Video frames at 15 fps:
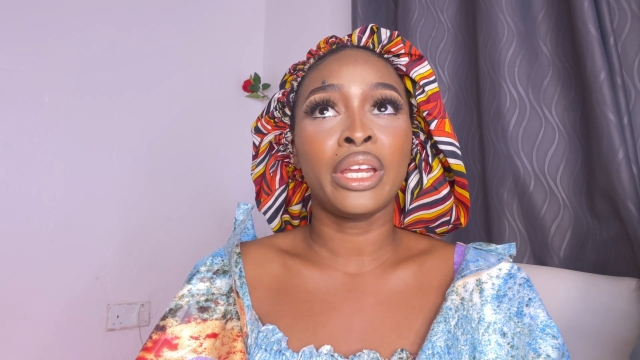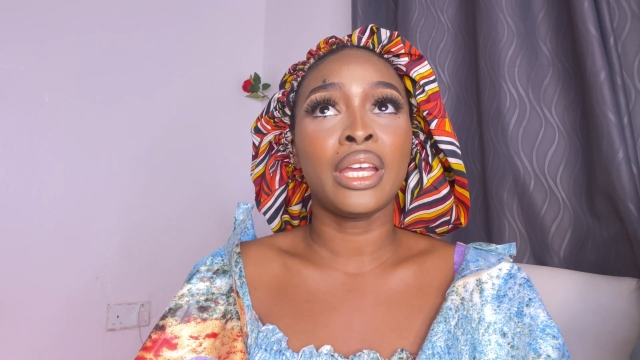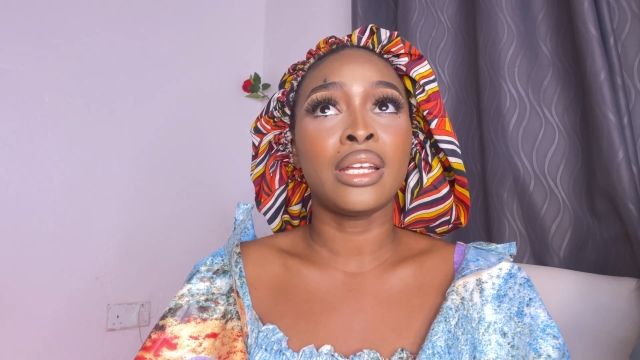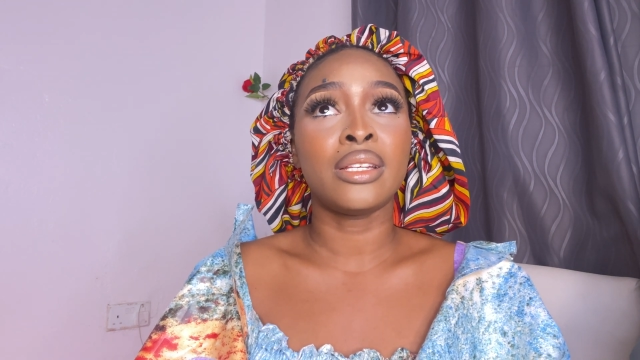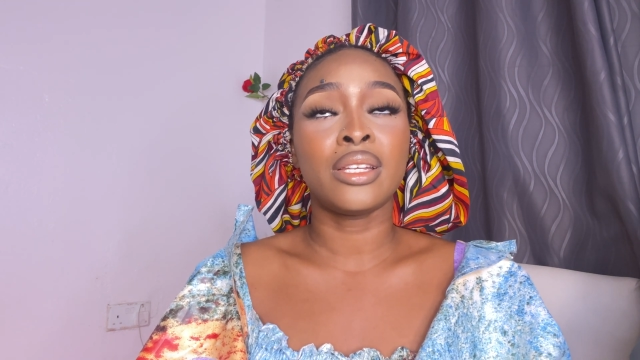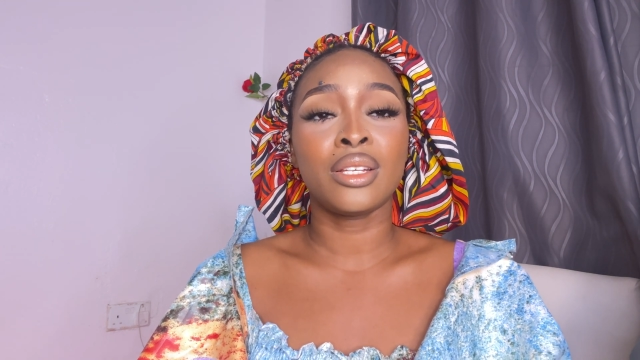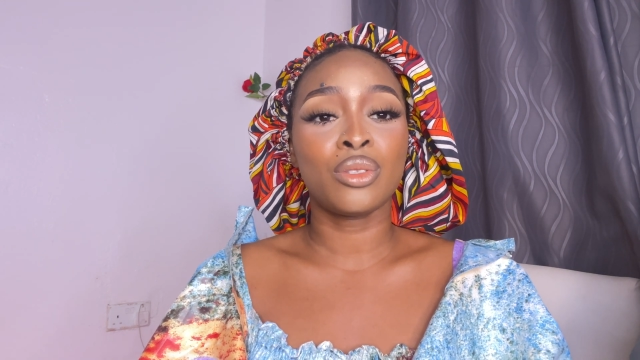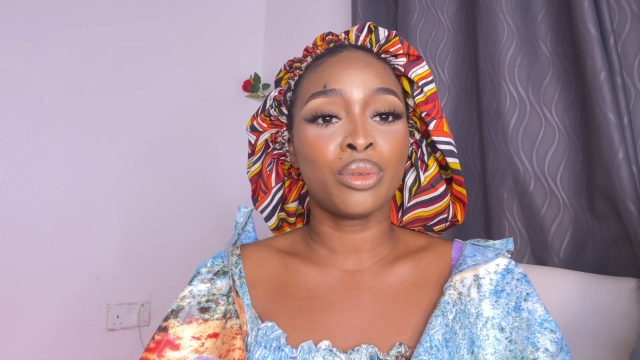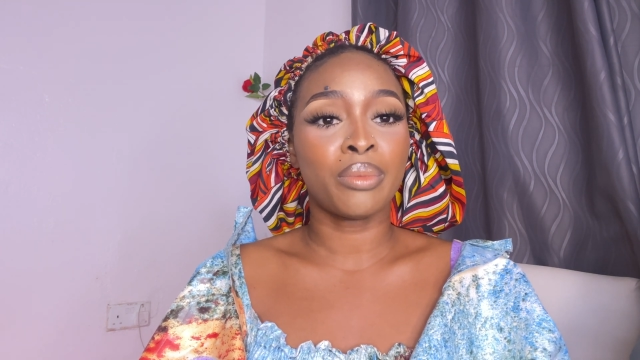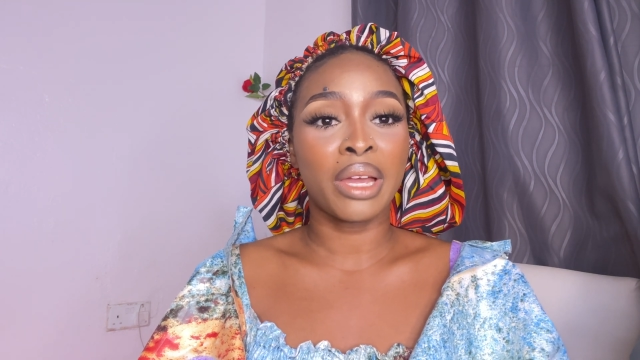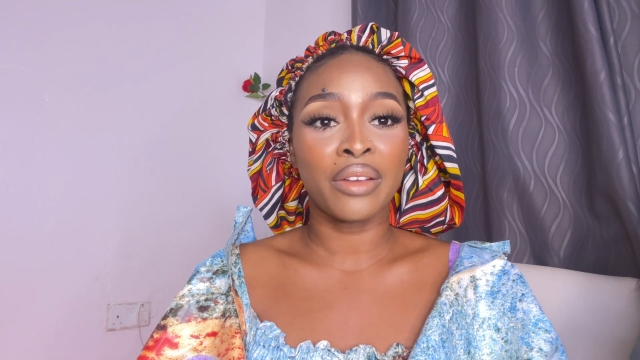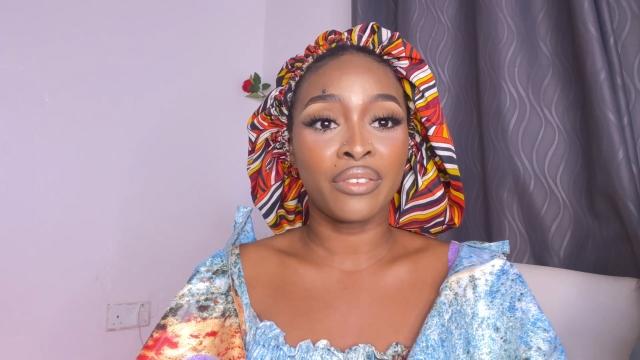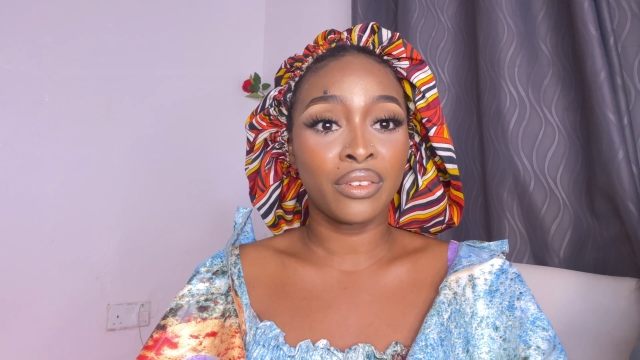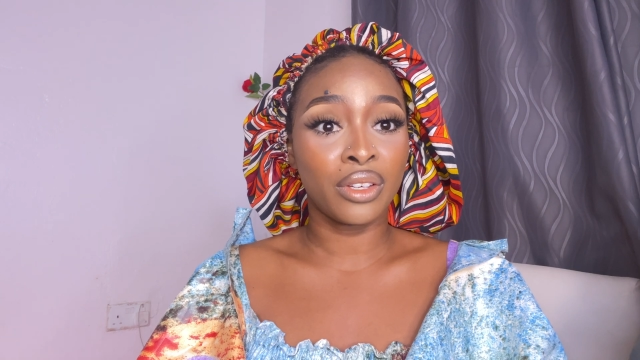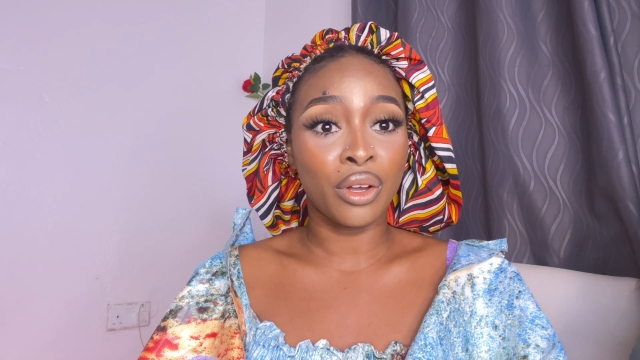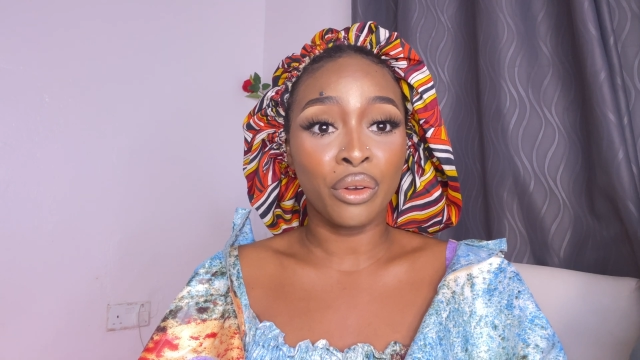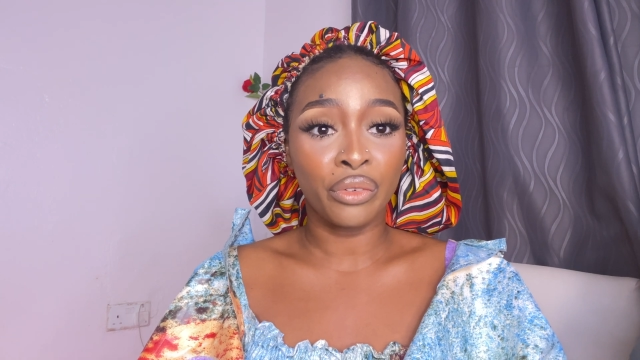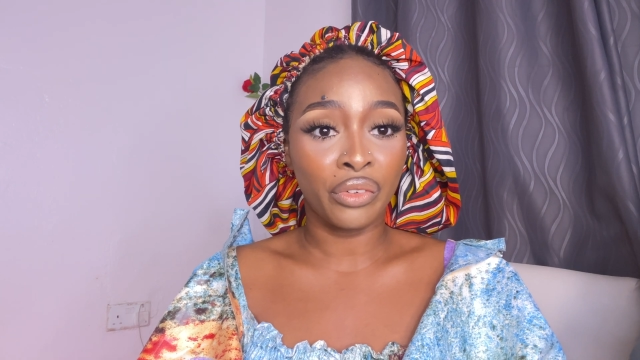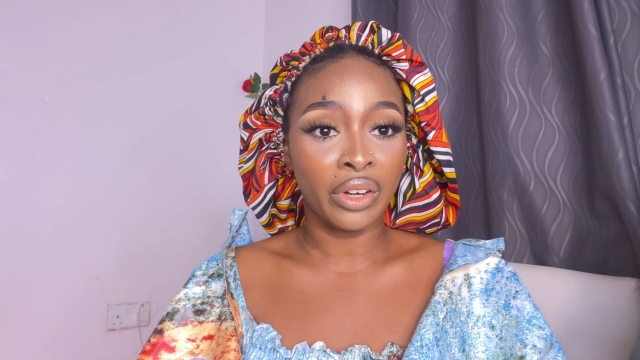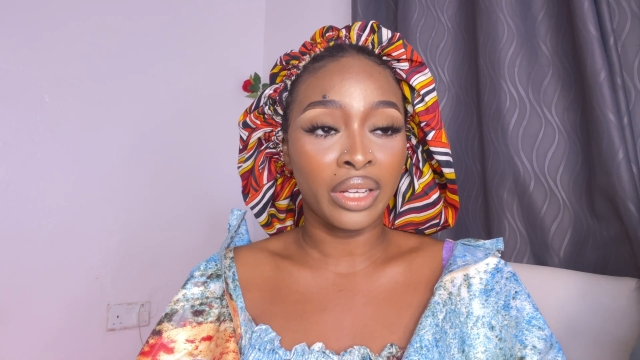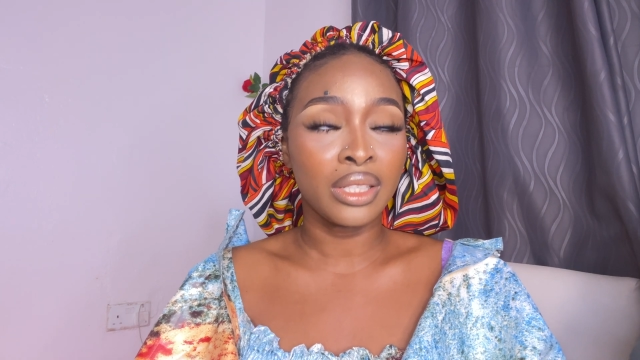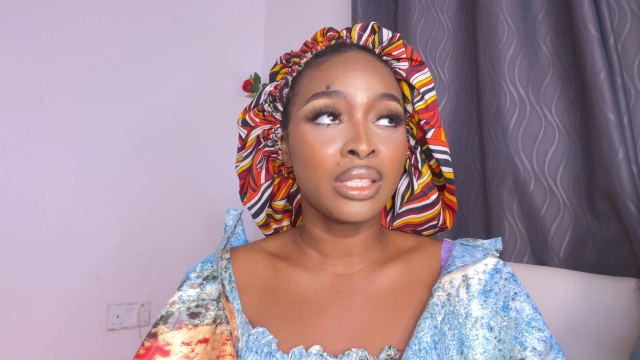a date to my
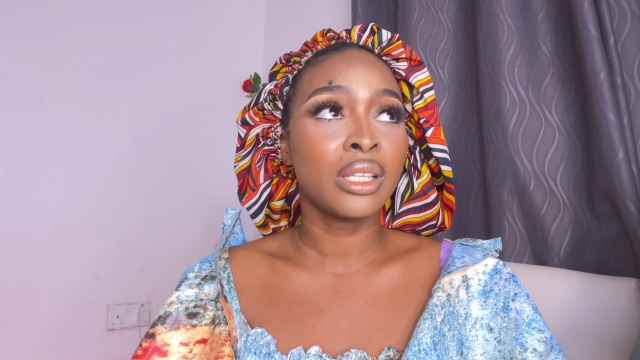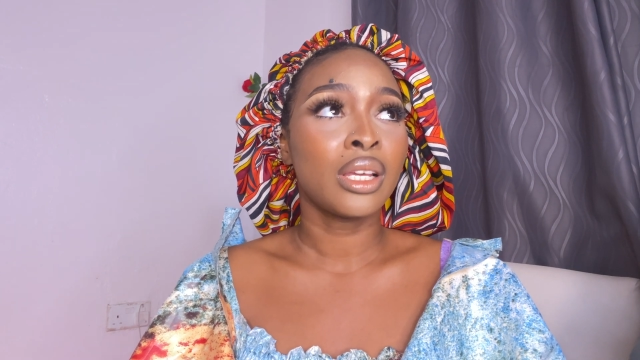girlfriends.